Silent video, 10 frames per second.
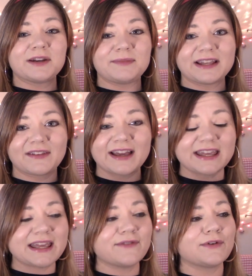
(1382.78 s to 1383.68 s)
to be
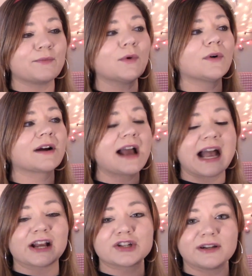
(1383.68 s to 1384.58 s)
like even more
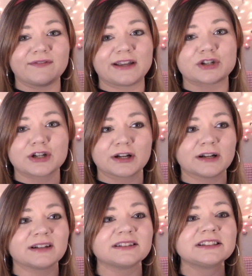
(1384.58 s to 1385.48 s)
action
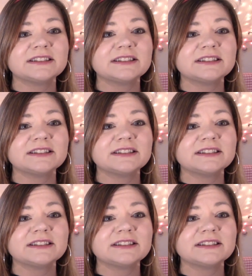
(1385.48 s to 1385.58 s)
adventure